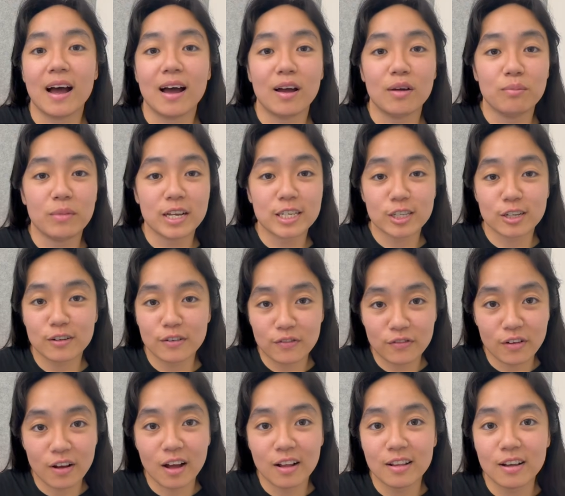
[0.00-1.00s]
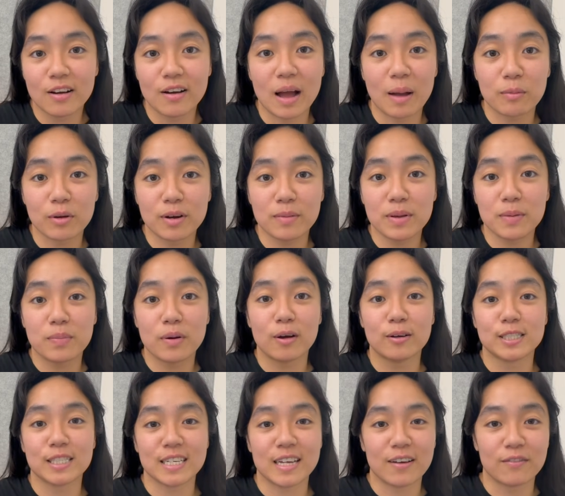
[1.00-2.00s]
Make sure to follow. I'm going to be
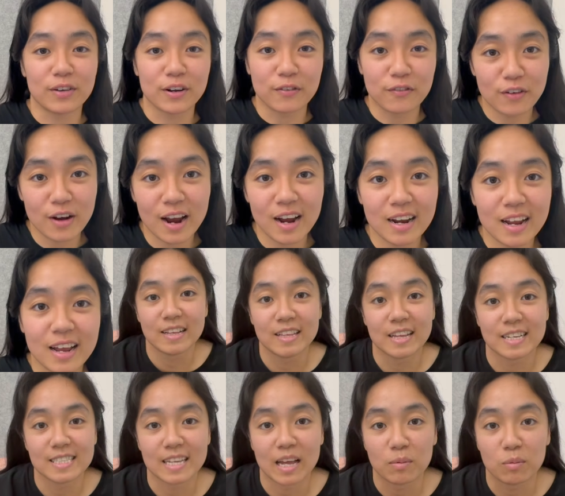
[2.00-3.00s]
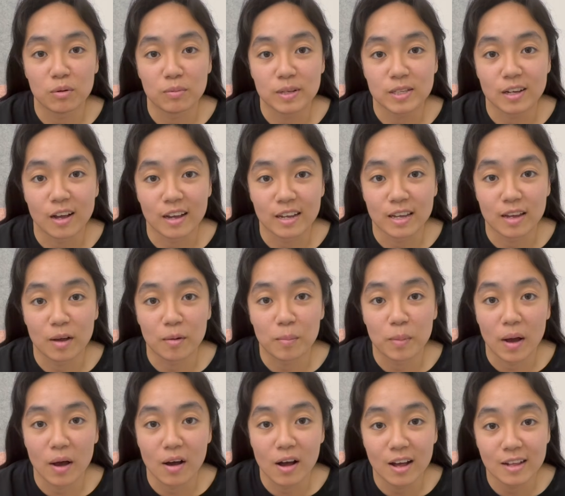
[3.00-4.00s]
posting every Friday. Next time we'll be talking
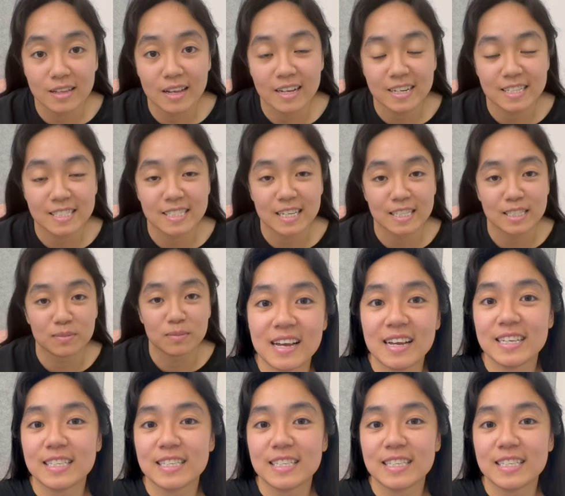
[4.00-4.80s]
about online assessment.